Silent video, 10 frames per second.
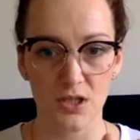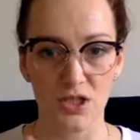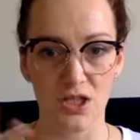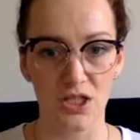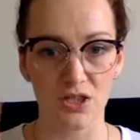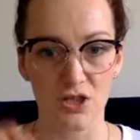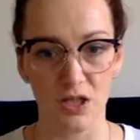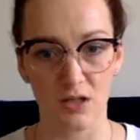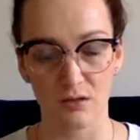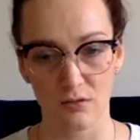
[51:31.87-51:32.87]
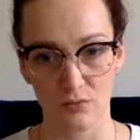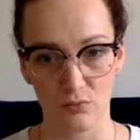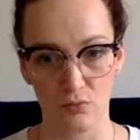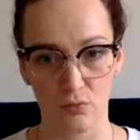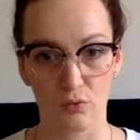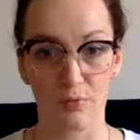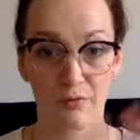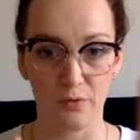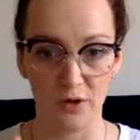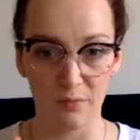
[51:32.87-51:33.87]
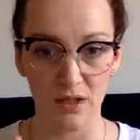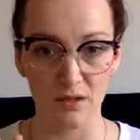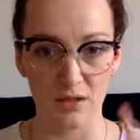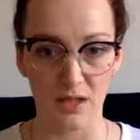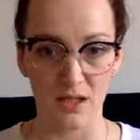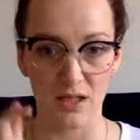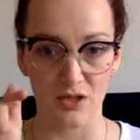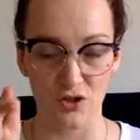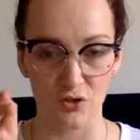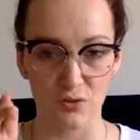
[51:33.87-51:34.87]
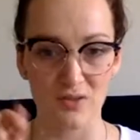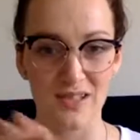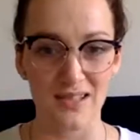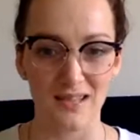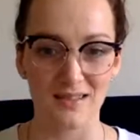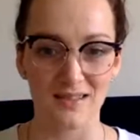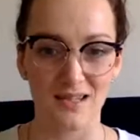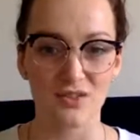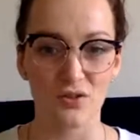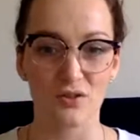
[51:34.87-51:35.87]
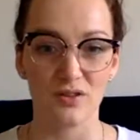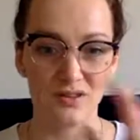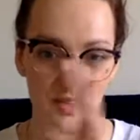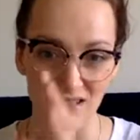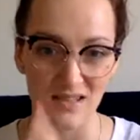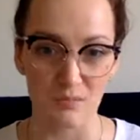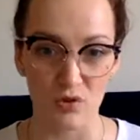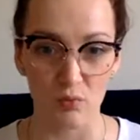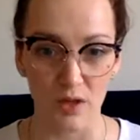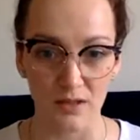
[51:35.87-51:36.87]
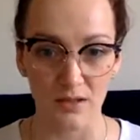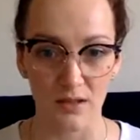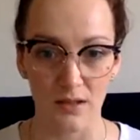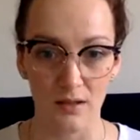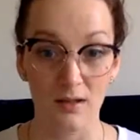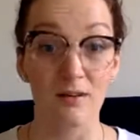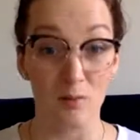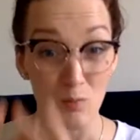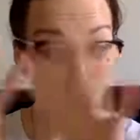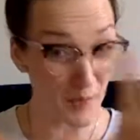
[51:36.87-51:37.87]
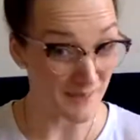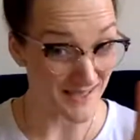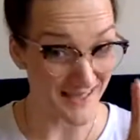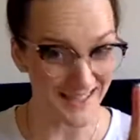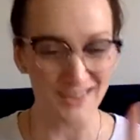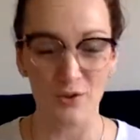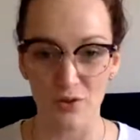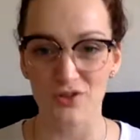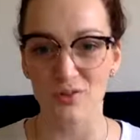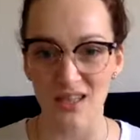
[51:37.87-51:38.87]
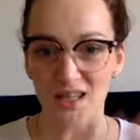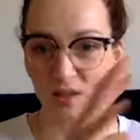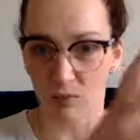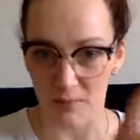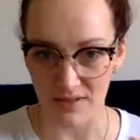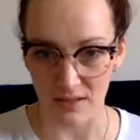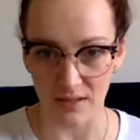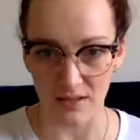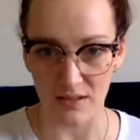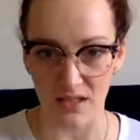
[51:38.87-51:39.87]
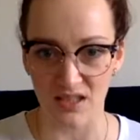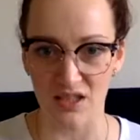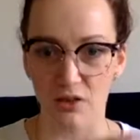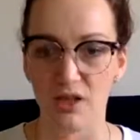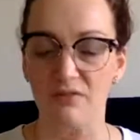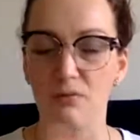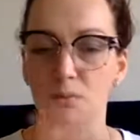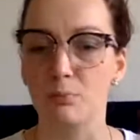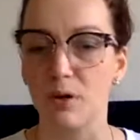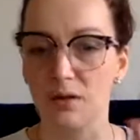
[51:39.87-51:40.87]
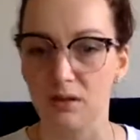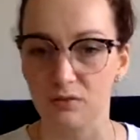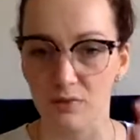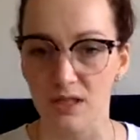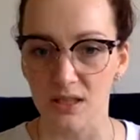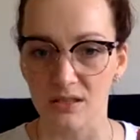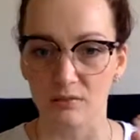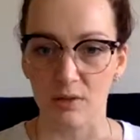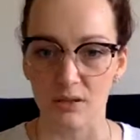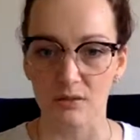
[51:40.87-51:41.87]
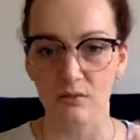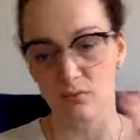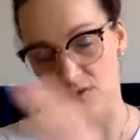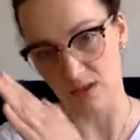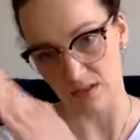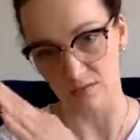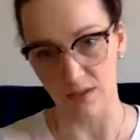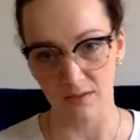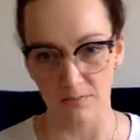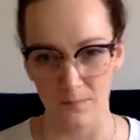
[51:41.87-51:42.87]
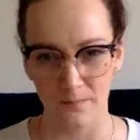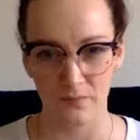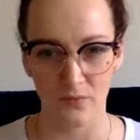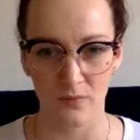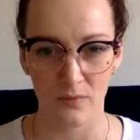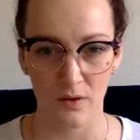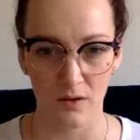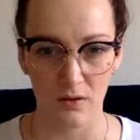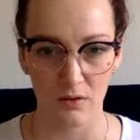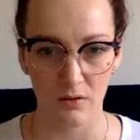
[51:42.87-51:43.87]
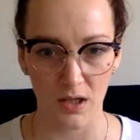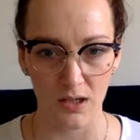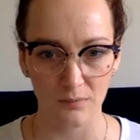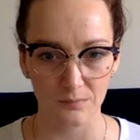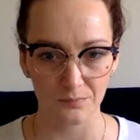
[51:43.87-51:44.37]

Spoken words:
teaching or performing, and then they can choose, and then it sends them to one website or to the other website, and they don't have to be bothered with the other one or this one. Okay?